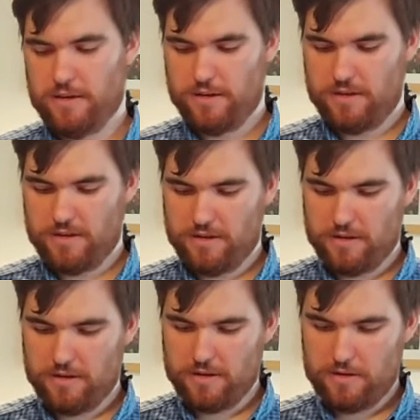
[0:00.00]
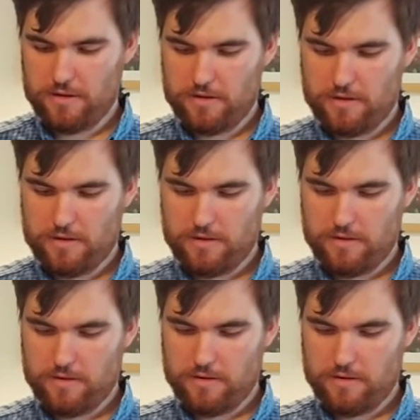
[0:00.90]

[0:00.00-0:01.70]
(no one is talking)